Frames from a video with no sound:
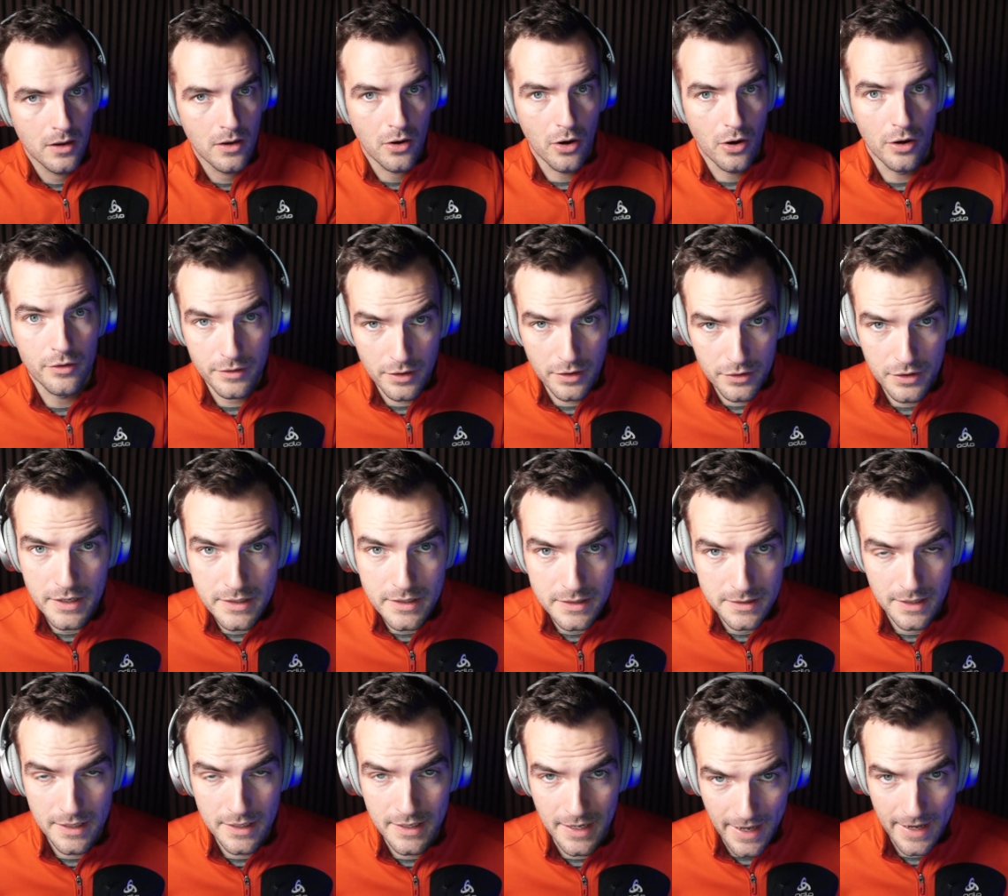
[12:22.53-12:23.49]
on the things
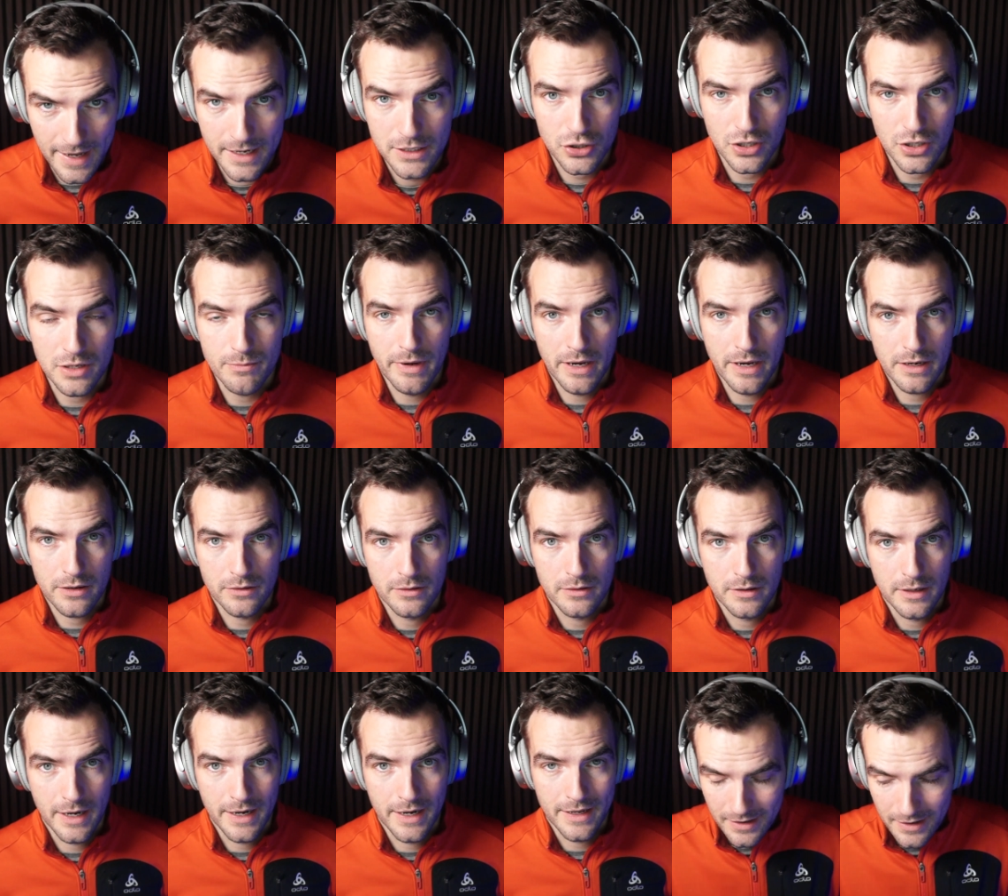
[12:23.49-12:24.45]
that actually matter.
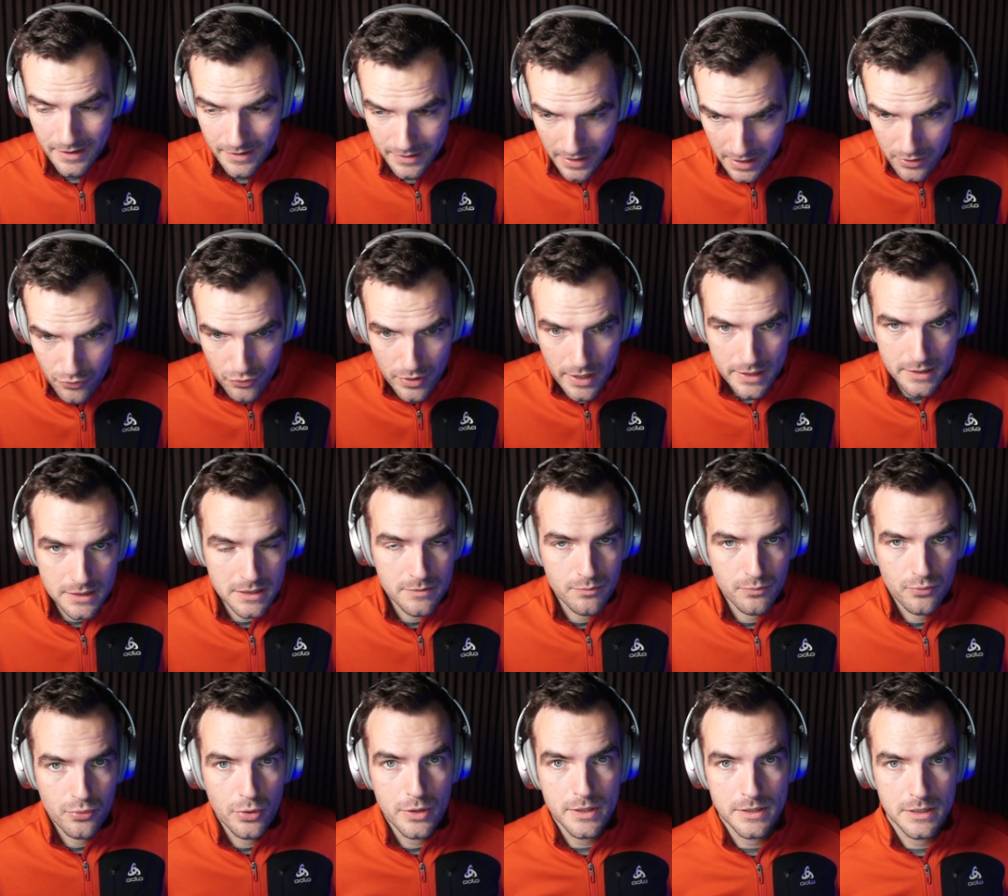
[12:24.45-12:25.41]
And in that regard, it's
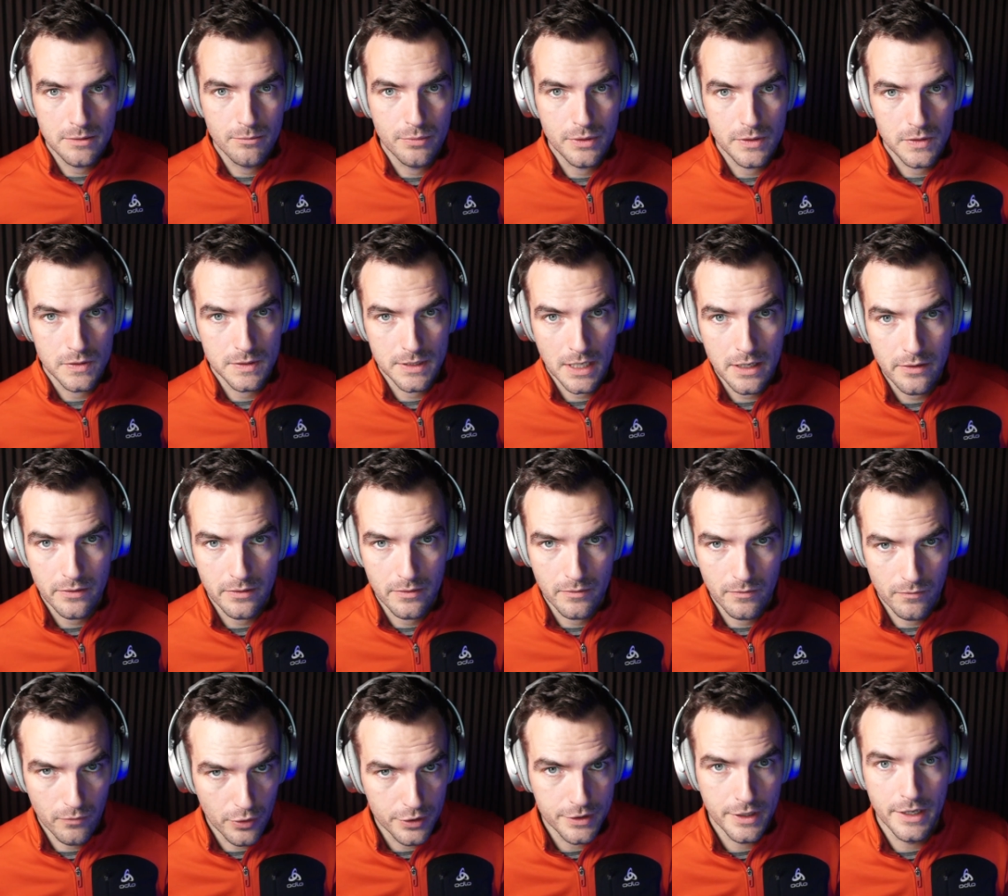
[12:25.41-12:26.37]
pretty simple to say
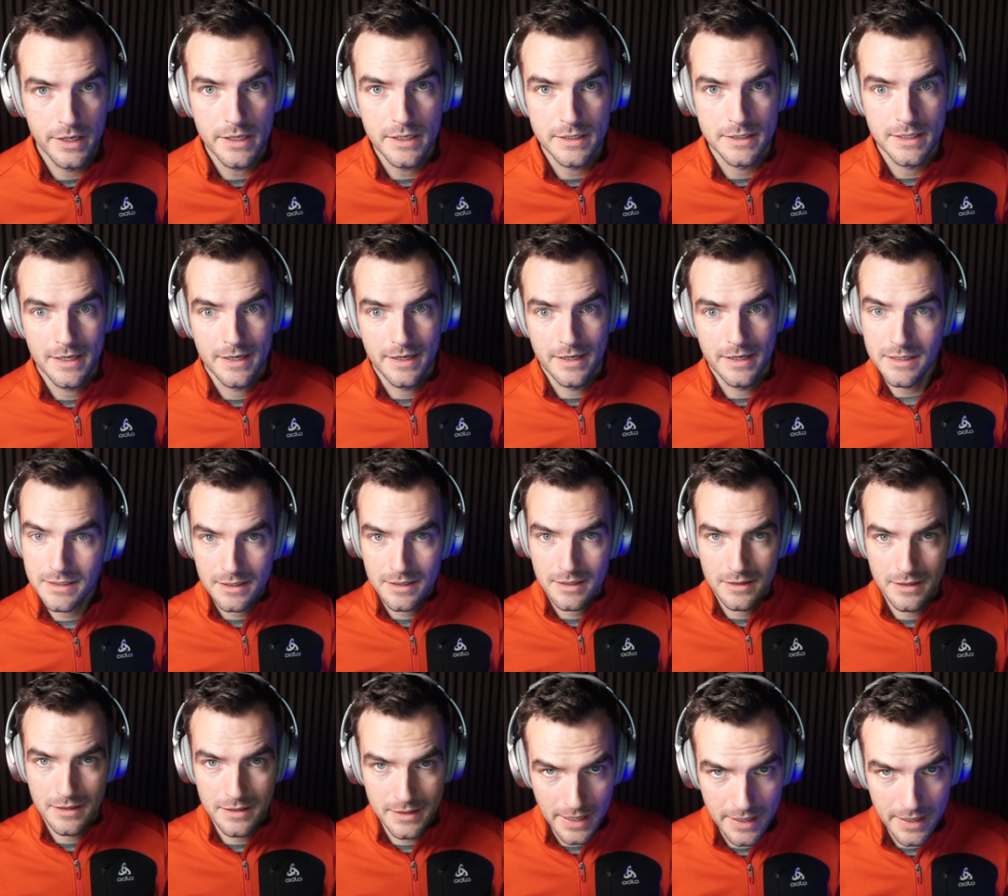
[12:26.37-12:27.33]
what that is. It's
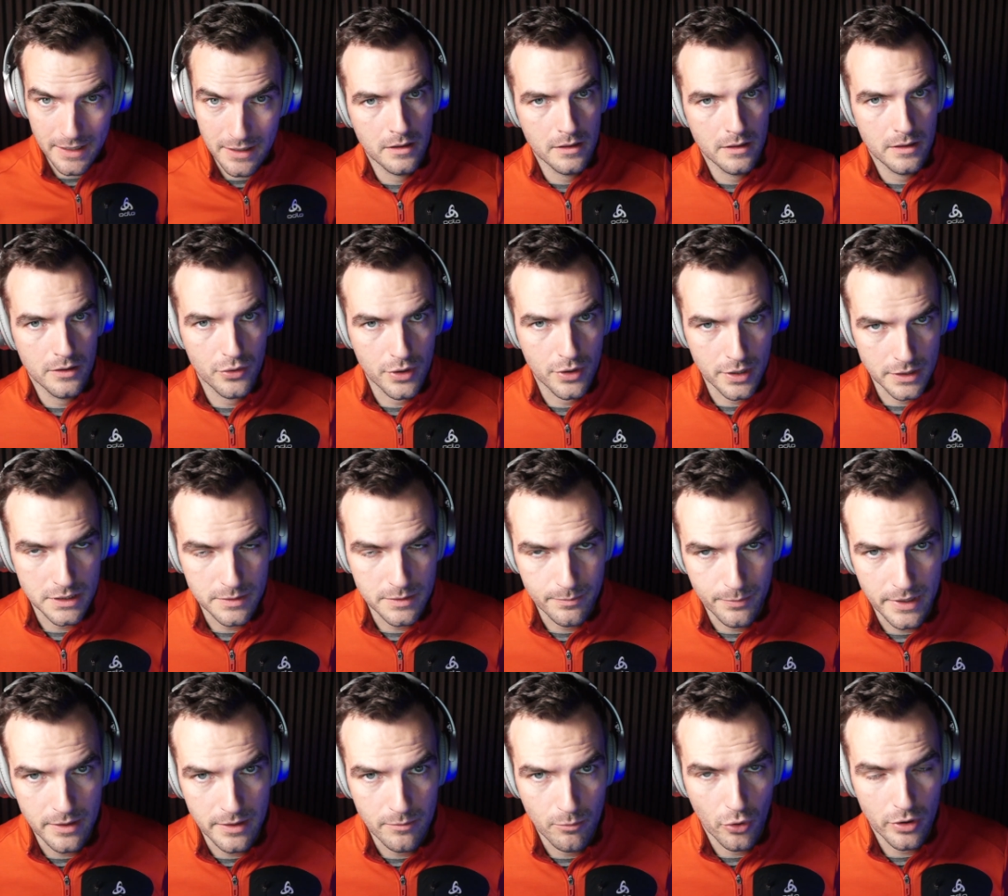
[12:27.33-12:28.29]
the data. You can
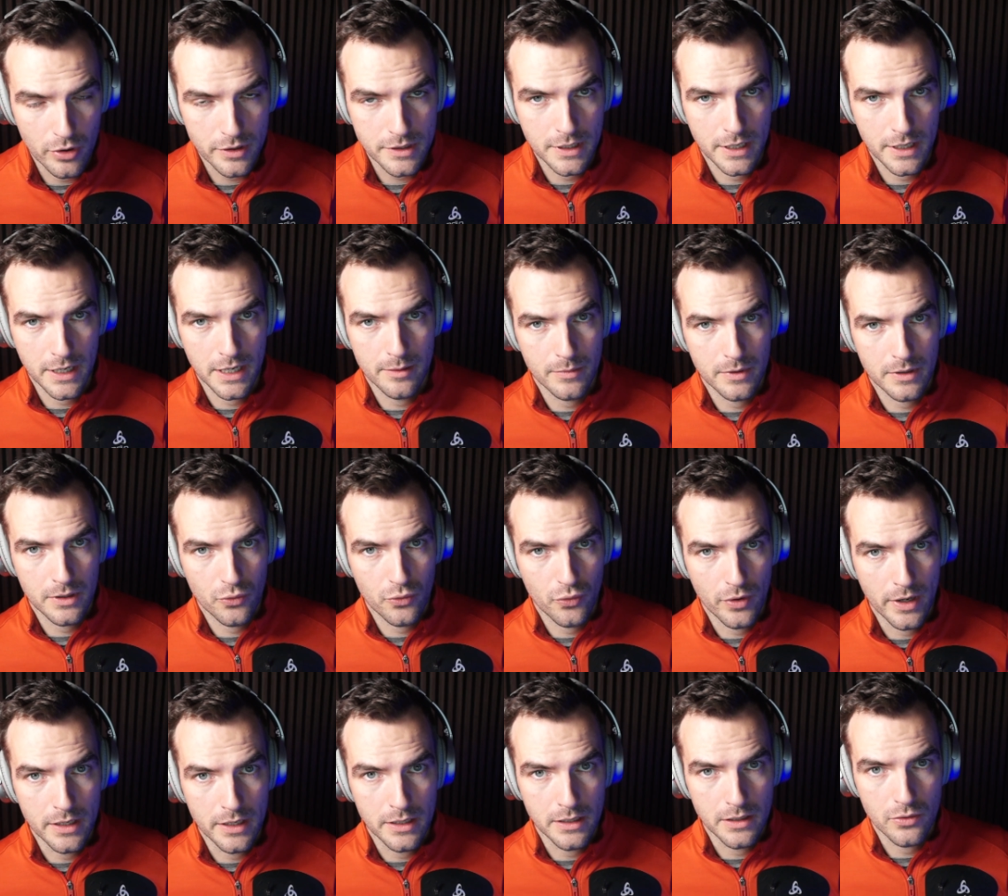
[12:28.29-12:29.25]
spend more time
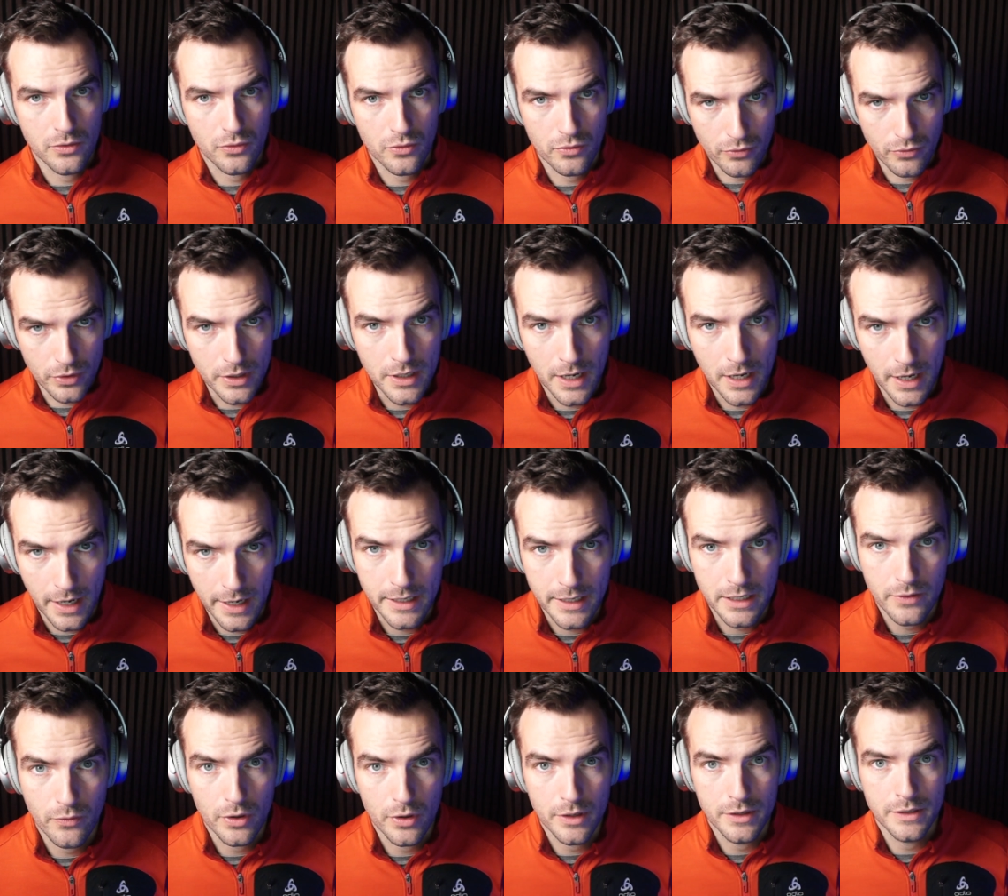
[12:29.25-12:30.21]
creating real high
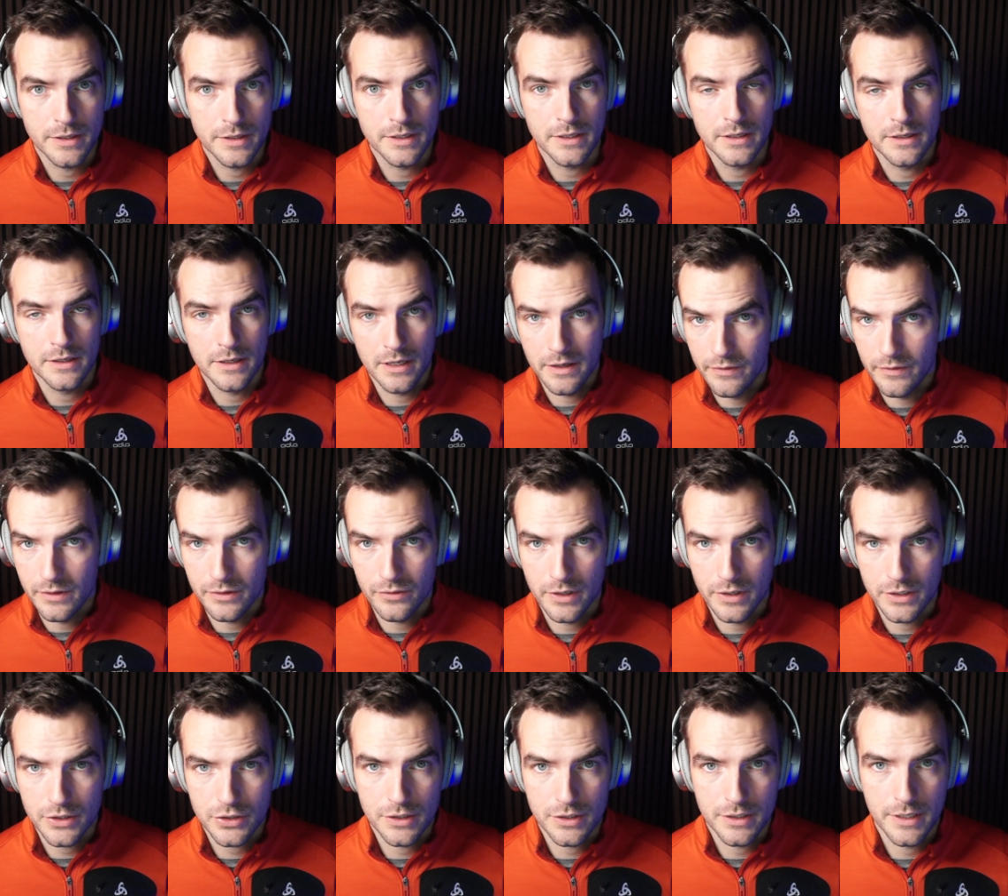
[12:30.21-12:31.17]
quality
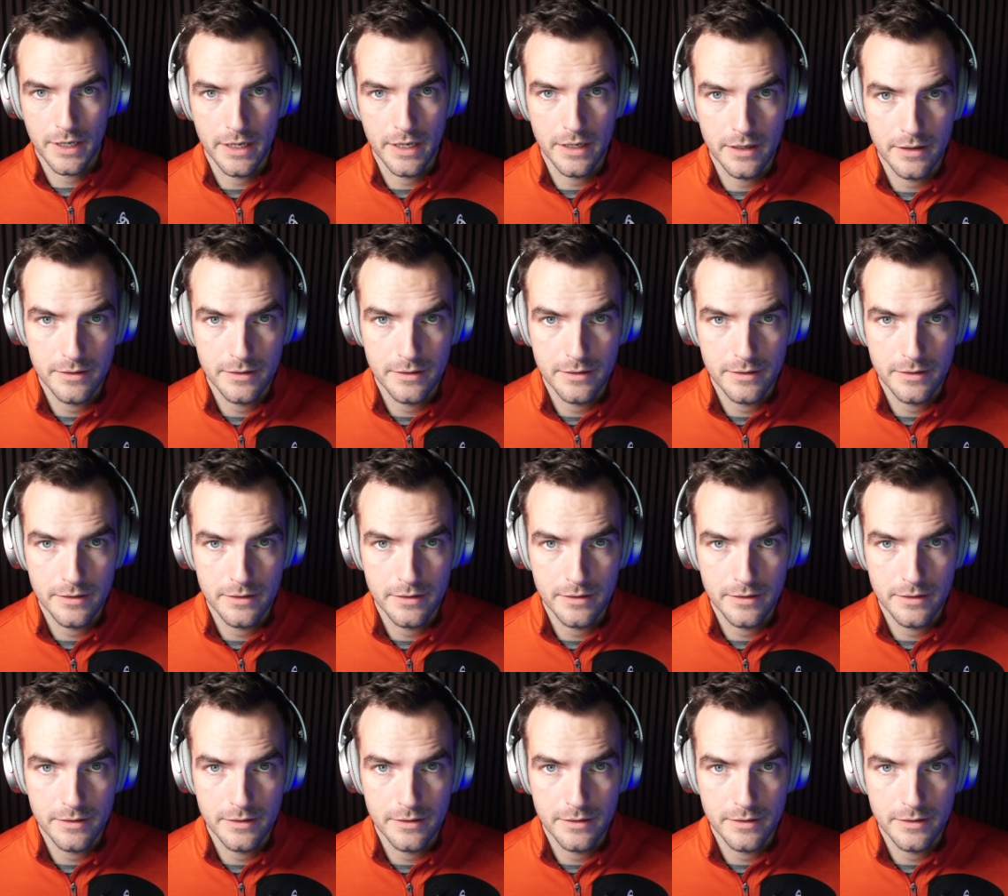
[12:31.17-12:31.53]
evaluation data.